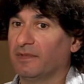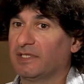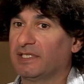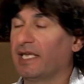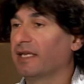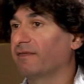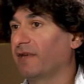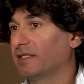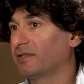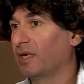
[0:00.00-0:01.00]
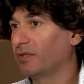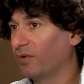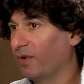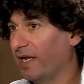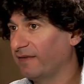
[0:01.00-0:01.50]
saying that
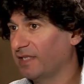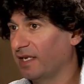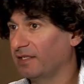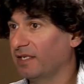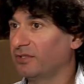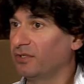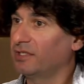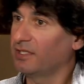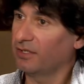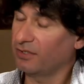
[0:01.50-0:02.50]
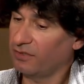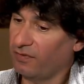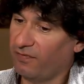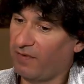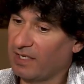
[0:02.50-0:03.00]
radio waves are dangerous in
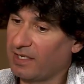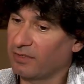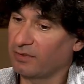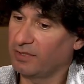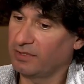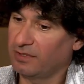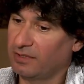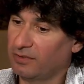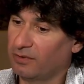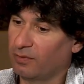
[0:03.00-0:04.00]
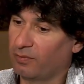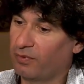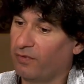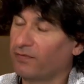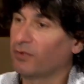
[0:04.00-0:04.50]
to find arguments to
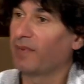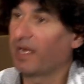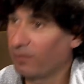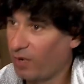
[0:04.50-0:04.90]
prove to my